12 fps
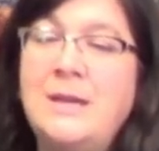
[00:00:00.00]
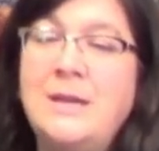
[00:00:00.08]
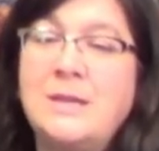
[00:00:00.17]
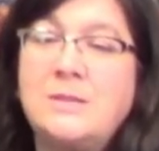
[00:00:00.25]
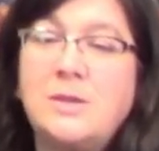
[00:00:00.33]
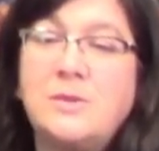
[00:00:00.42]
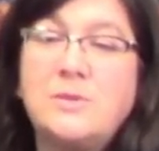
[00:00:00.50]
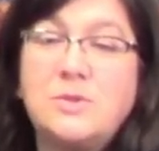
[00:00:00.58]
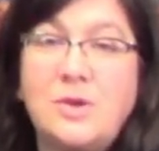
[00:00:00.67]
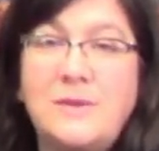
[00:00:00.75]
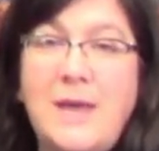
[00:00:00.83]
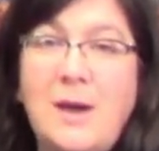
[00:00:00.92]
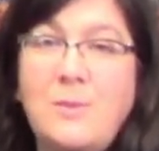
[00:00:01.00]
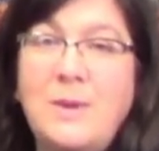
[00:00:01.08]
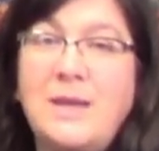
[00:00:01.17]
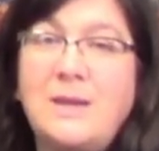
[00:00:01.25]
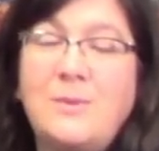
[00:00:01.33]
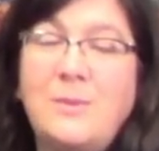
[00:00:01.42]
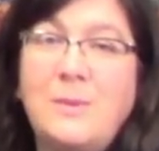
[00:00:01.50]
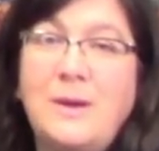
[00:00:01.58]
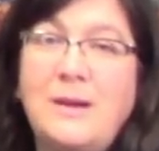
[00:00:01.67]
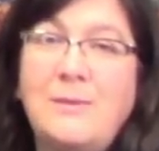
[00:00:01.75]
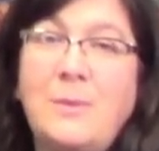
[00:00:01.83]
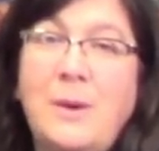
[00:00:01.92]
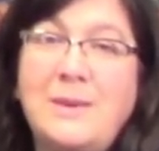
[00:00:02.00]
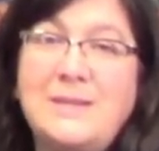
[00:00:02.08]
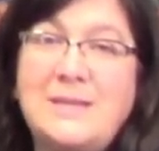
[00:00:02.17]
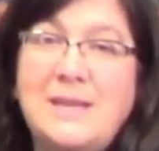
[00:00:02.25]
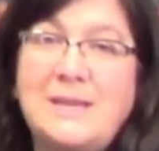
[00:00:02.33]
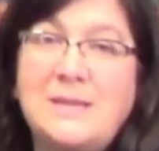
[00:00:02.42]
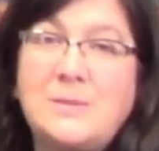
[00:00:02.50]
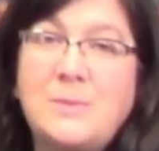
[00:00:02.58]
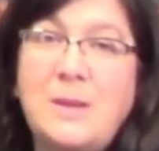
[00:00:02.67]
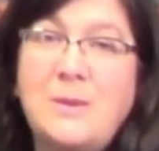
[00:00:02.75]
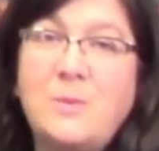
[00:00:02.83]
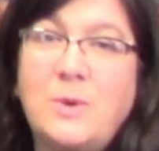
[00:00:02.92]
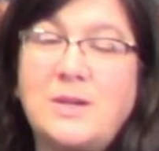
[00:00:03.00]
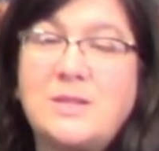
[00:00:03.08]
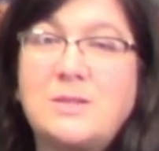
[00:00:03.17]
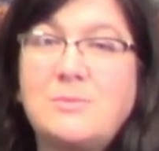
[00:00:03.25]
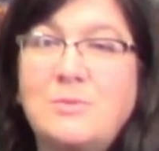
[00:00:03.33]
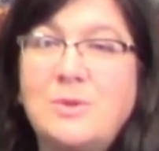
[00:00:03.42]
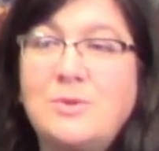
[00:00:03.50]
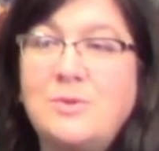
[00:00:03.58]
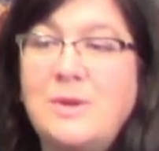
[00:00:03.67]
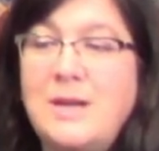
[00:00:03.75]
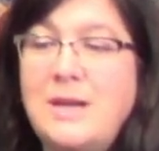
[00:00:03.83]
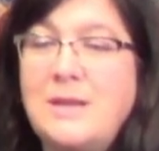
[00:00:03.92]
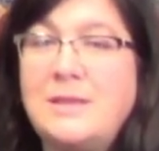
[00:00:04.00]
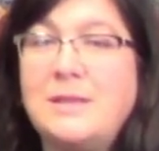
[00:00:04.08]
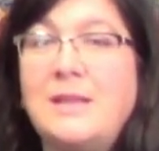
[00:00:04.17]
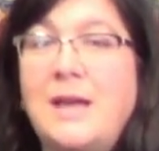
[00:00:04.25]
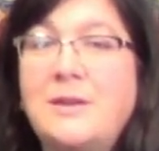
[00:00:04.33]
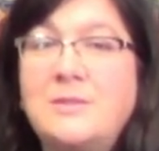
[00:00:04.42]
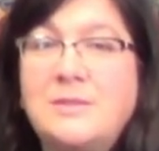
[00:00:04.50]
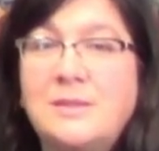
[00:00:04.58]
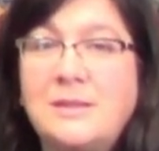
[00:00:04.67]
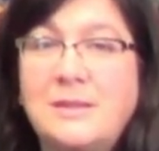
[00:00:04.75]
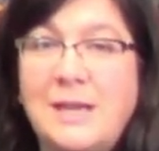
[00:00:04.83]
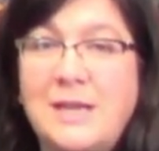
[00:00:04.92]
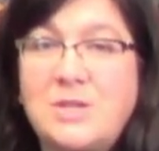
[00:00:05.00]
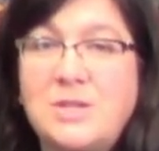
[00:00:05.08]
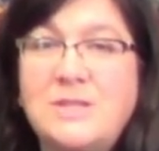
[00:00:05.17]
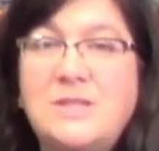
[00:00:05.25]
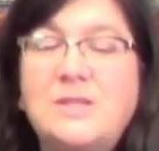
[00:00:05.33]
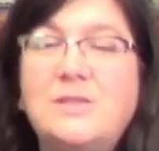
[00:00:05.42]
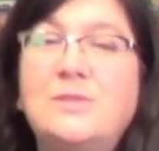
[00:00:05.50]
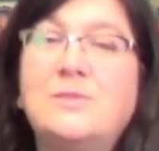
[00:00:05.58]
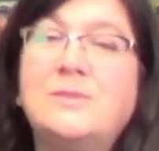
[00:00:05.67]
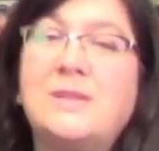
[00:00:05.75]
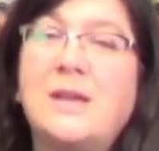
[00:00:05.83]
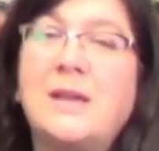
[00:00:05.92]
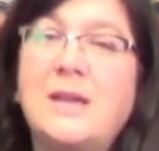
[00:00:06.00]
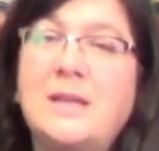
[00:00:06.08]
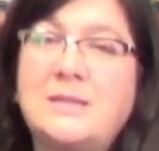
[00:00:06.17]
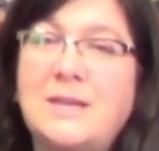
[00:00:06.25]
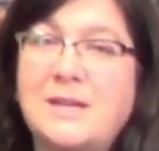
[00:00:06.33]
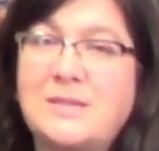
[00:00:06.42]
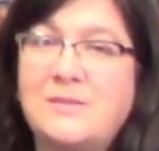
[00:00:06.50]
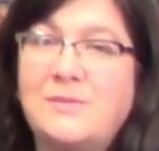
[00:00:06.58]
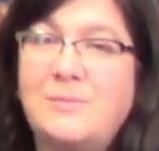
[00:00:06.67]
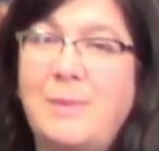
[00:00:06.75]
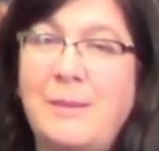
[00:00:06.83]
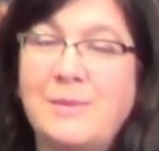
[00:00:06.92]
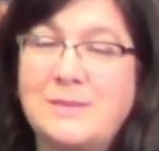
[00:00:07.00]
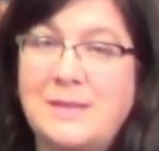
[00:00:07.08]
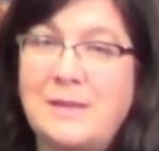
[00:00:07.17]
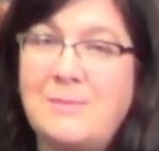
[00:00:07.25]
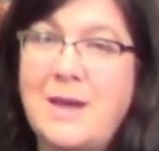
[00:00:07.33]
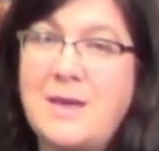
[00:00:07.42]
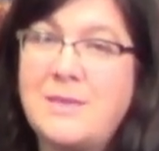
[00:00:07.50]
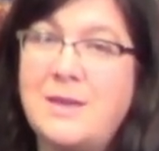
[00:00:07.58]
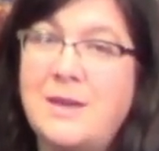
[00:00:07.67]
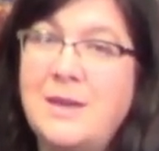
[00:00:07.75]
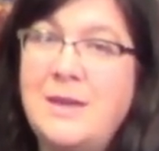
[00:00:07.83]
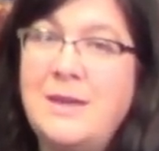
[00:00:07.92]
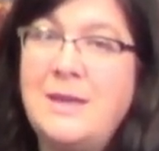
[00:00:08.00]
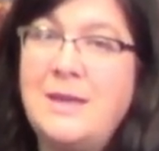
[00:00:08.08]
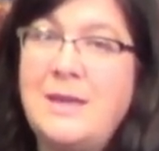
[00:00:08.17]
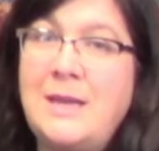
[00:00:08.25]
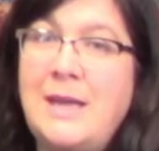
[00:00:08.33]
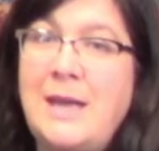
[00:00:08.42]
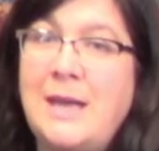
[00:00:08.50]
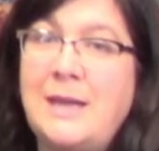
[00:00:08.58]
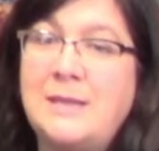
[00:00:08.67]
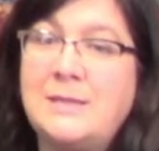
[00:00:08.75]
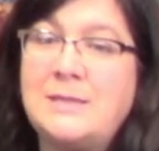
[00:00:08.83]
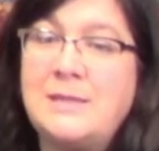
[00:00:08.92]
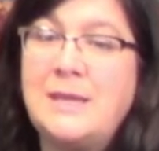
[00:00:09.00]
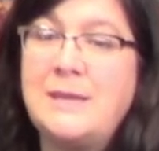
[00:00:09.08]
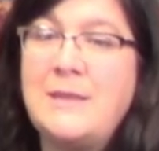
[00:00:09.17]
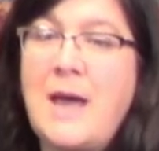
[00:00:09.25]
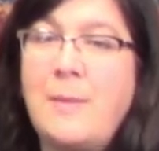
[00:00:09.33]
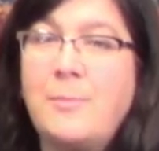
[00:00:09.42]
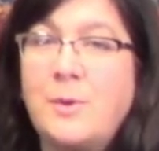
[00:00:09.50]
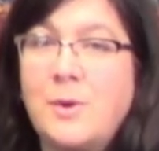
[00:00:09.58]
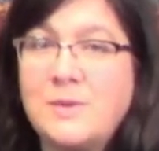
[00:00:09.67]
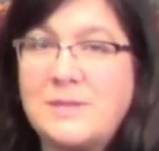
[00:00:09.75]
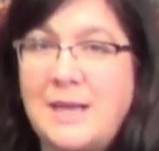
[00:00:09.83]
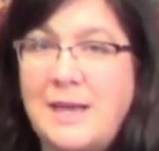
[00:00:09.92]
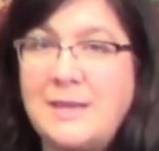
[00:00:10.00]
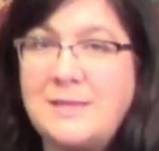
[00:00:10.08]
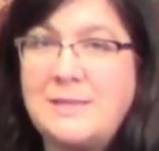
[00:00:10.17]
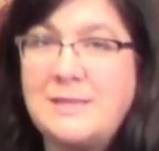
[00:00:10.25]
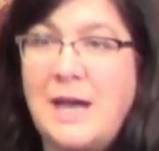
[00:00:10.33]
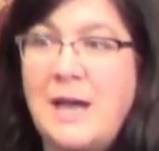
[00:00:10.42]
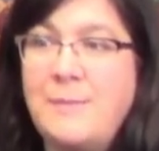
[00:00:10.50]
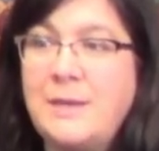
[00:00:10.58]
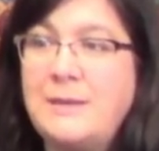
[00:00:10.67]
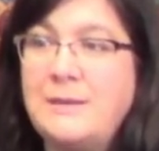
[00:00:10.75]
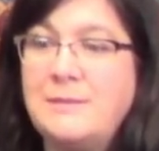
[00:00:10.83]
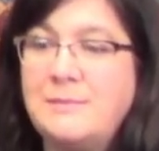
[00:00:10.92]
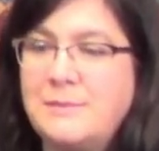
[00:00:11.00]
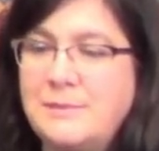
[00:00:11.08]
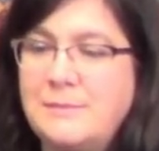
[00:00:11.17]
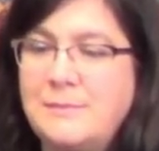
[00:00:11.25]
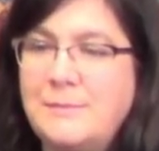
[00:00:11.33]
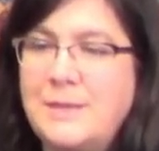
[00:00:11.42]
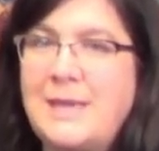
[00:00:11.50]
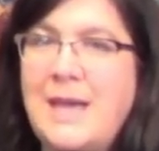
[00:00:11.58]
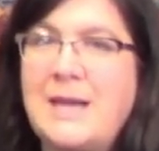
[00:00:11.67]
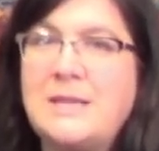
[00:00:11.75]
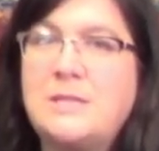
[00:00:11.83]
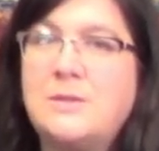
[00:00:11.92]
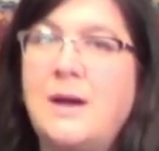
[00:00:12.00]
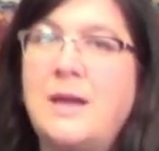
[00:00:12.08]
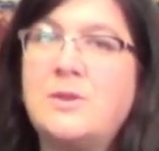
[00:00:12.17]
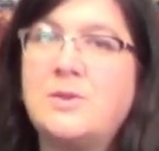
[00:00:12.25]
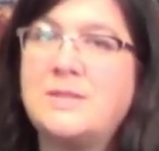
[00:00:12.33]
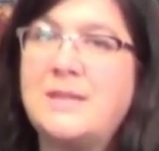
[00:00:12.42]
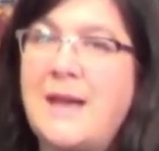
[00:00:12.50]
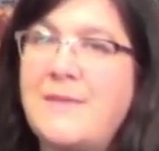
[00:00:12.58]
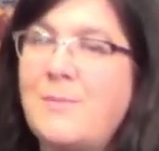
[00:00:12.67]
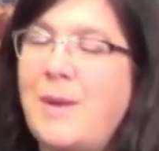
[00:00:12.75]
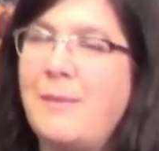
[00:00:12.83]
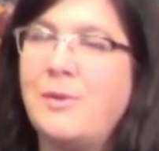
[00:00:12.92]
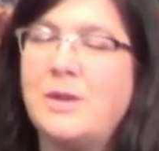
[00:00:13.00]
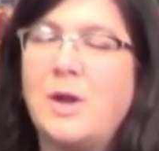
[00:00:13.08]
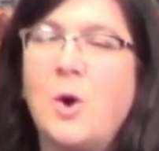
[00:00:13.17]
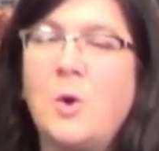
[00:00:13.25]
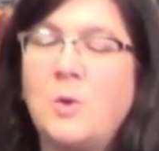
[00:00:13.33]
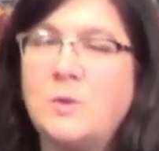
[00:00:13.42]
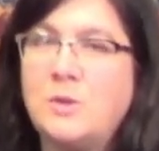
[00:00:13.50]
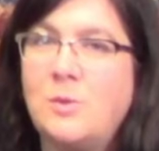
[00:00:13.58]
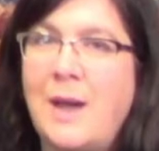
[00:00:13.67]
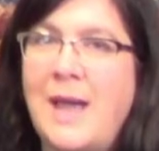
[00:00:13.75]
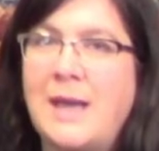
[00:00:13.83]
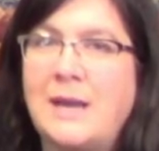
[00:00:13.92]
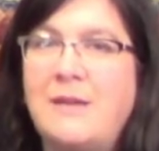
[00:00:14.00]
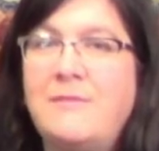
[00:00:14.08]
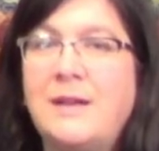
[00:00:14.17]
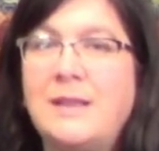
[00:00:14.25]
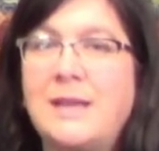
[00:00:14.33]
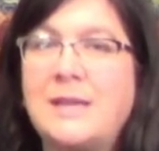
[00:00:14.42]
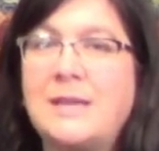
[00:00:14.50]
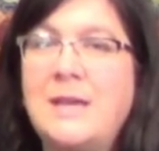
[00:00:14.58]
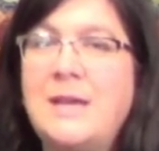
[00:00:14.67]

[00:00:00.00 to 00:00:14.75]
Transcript: So during that week, what we did is we worked through the letter to the Galatians using inductive Bible study method. And in that process, I began to understand the Bible in a whole new way, and I felt like